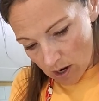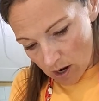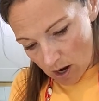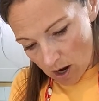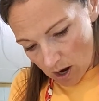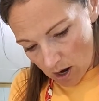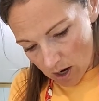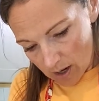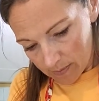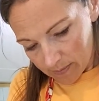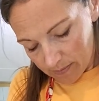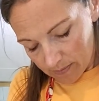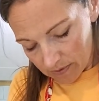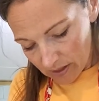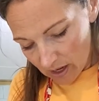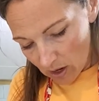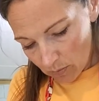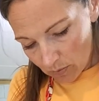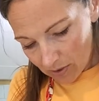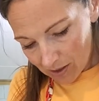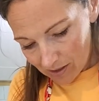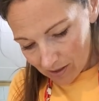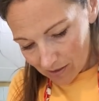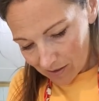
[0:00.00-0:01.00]
That
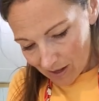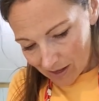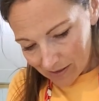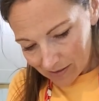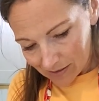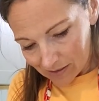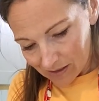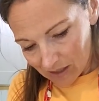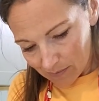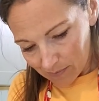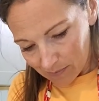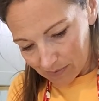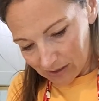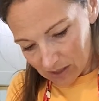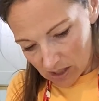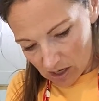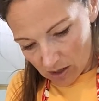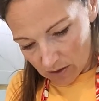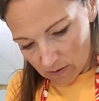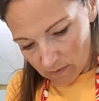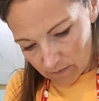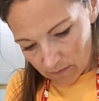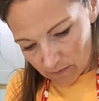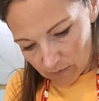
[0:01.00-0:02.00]
way that step's
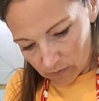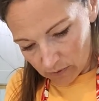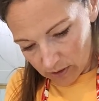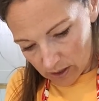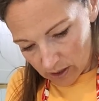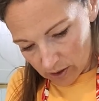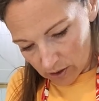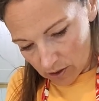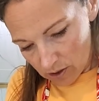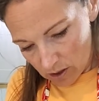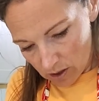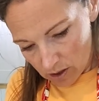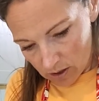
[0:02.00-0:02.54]
done for later